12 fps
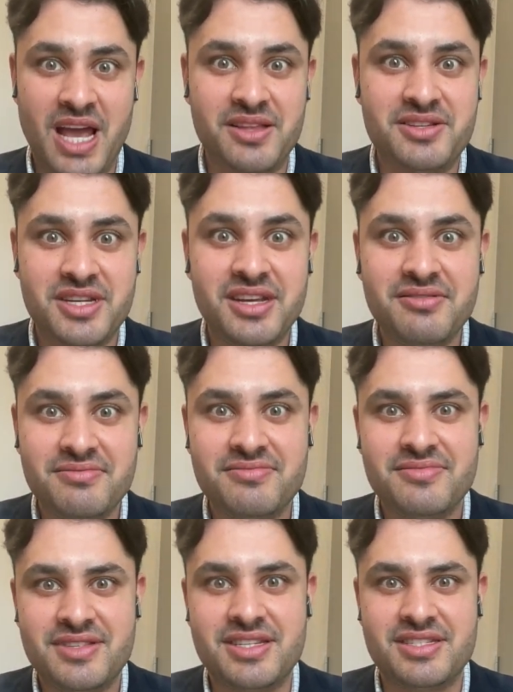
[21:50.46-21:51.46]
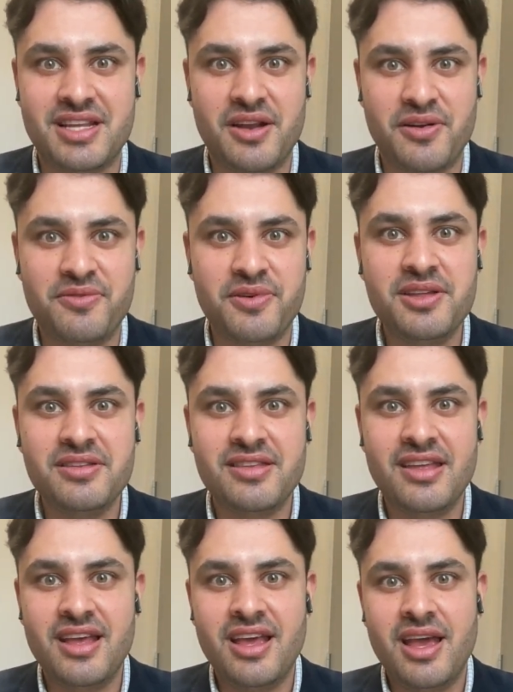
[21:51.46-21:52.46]
challenging to start off with,
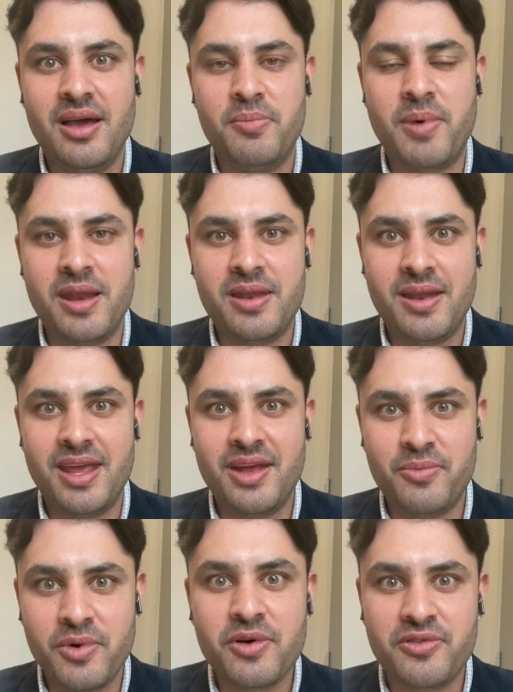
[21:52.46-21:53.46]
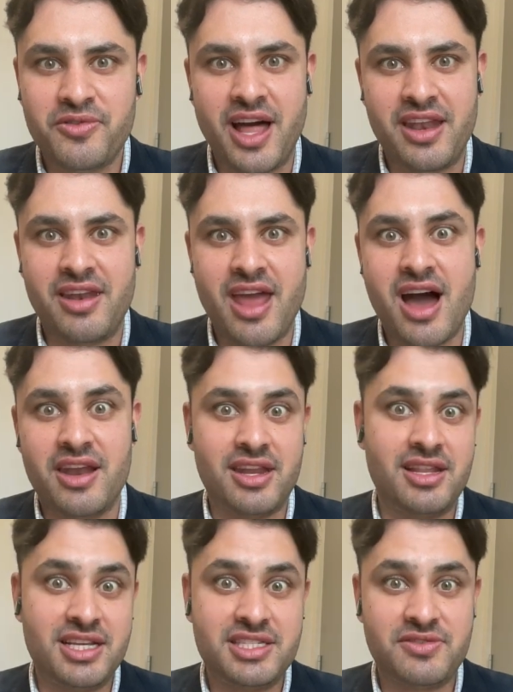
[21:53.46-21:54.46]
but it will flatten out.
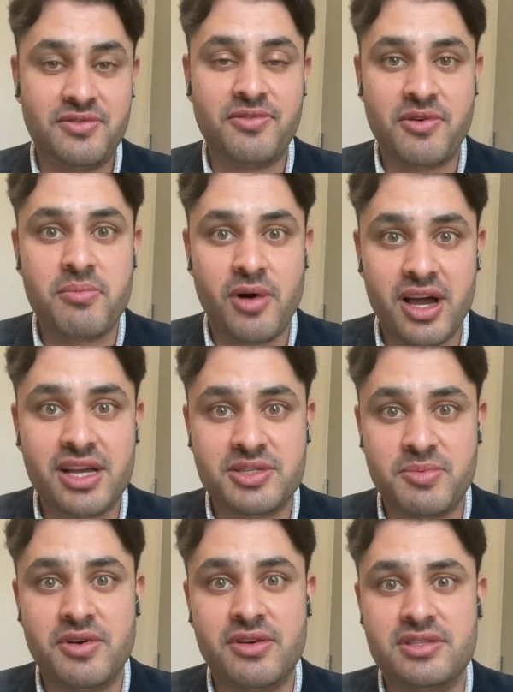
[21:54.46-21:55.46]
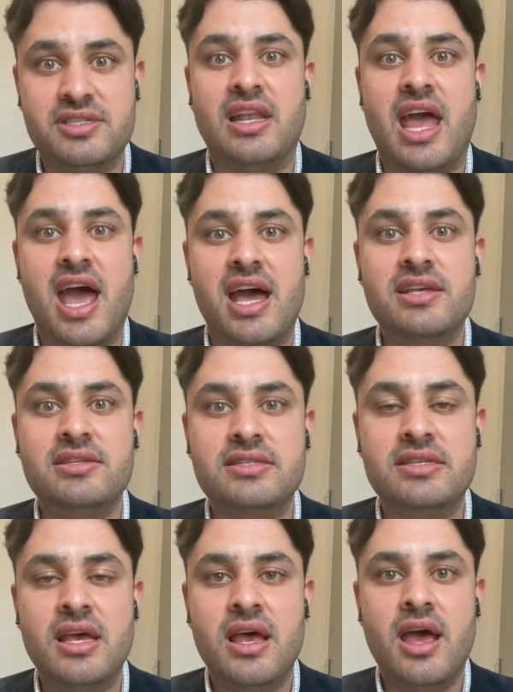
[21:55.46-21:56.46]
At least from my experience, it
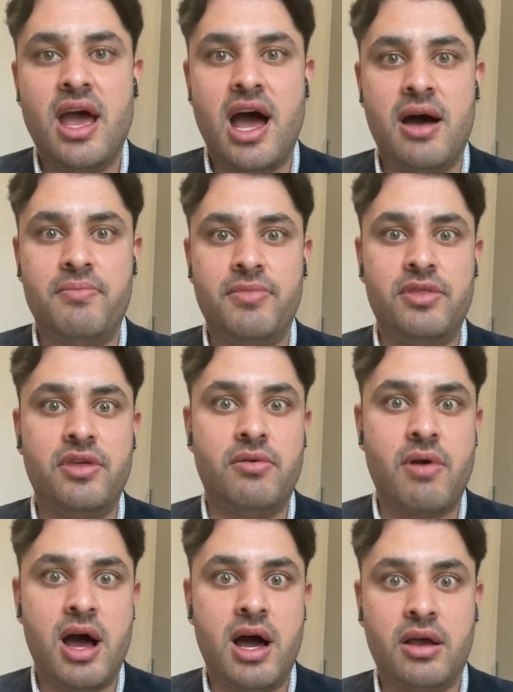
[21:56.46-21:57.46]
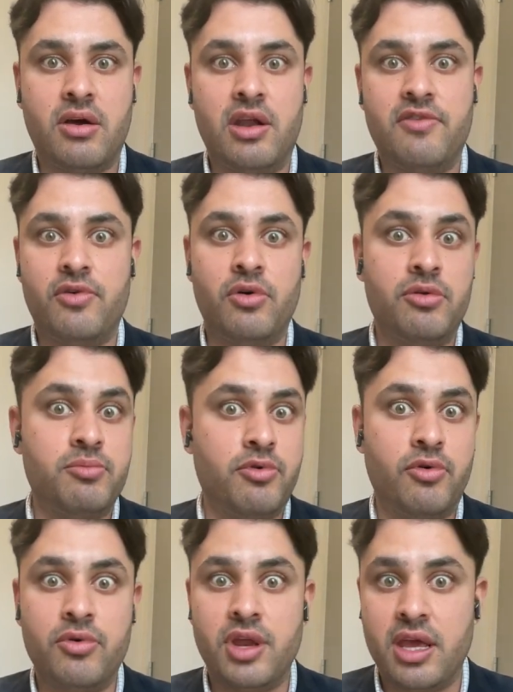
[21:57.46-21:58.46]
has. There are kind of
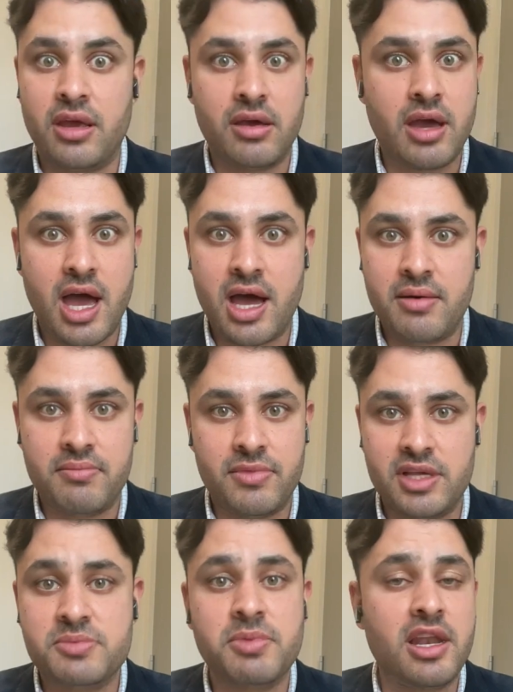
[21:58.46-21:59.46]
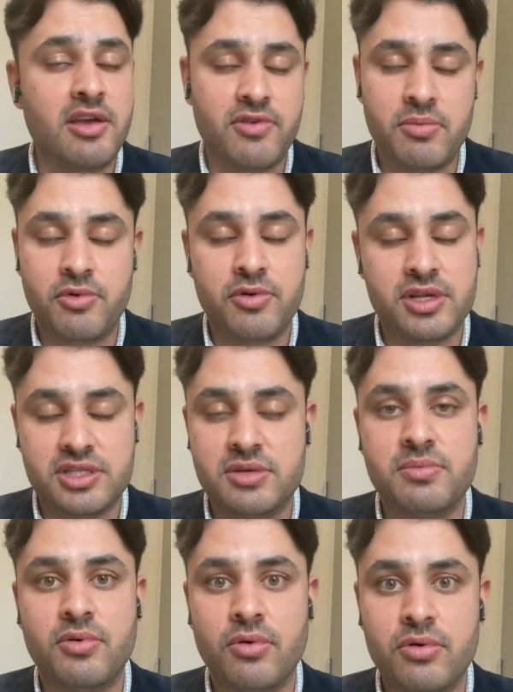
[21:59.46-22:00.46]
onboarding, there's plenty of onboarding
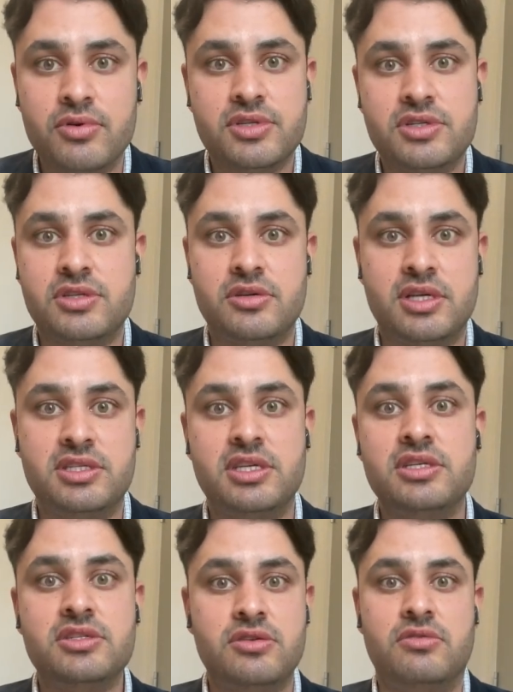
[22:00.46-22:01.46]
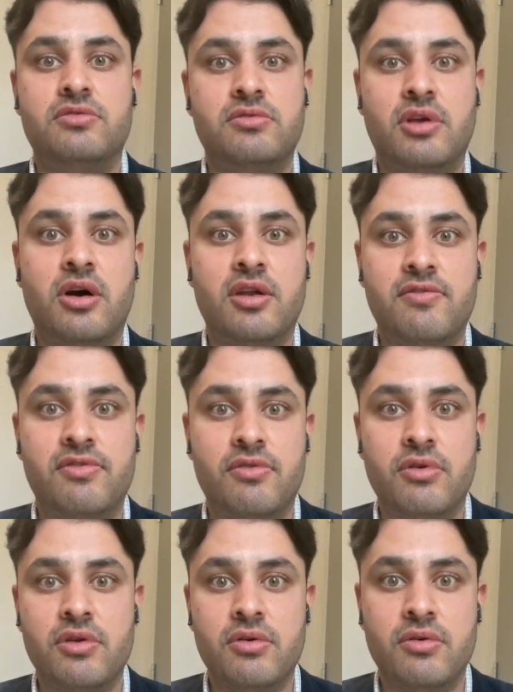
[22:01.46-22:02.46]
support to assist you kind of
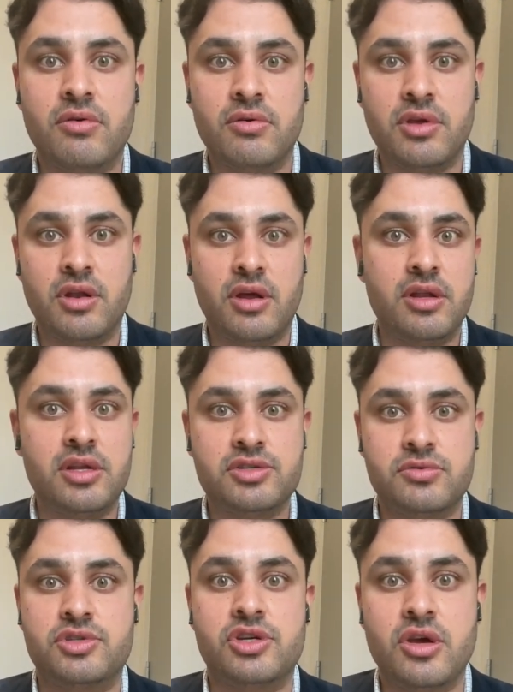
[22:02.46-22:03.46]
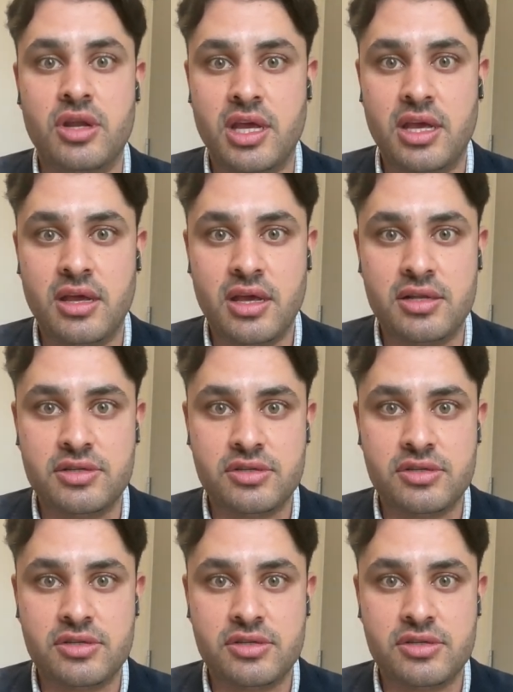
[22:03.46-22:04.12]
through your, initial journey